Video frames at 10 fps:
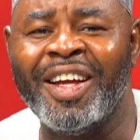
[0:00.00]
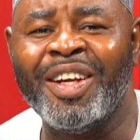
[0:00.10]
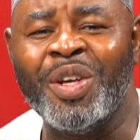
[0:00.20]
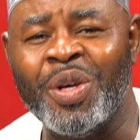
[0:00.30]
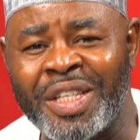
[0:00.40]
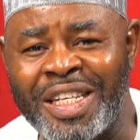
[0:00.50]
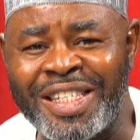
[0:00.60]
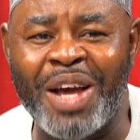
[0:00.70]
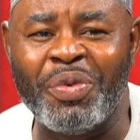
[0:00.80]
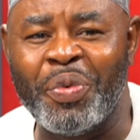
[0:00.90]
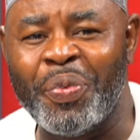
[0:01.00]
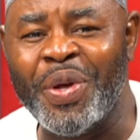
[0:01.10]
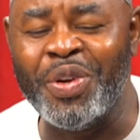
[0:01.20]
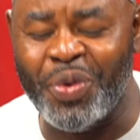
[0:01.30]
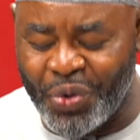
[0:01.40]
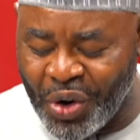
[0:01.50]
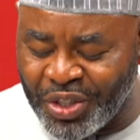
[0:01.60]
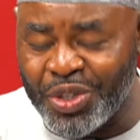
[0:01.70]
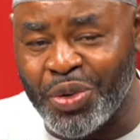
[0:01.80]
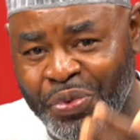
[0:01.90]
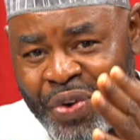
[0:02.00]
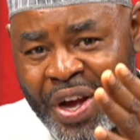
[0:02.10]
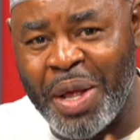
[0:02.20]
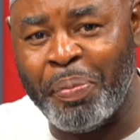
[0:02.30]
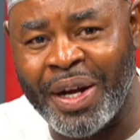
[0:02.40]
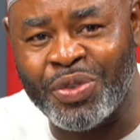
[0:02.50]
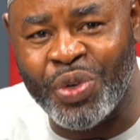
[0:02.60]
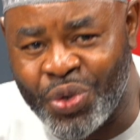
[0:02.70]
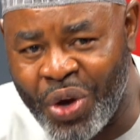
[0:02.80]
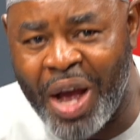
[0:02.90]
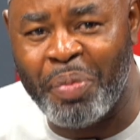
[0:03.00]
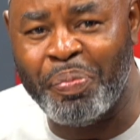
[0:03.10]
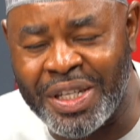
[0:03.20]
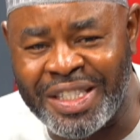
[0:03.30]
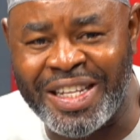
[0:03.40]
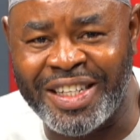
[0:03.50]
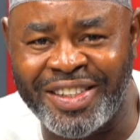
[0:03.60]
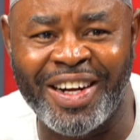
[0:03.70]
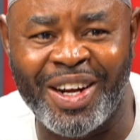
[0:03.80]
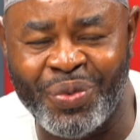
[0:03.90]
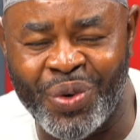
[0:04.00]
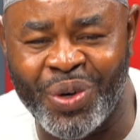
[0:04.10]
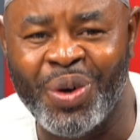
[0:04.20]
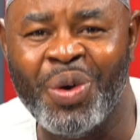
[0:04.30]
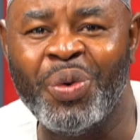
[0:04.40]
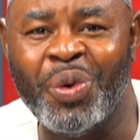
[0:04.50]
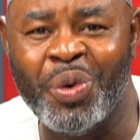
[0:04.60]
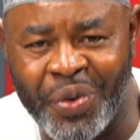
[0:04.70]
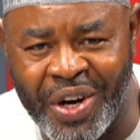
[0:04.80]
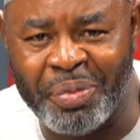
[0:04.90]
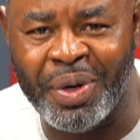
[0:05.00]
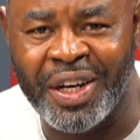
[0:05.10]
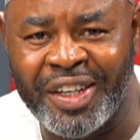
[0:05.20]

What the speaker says: News Inside, we will continue to find a pathway to how best Nigeria can work. We'll be right back.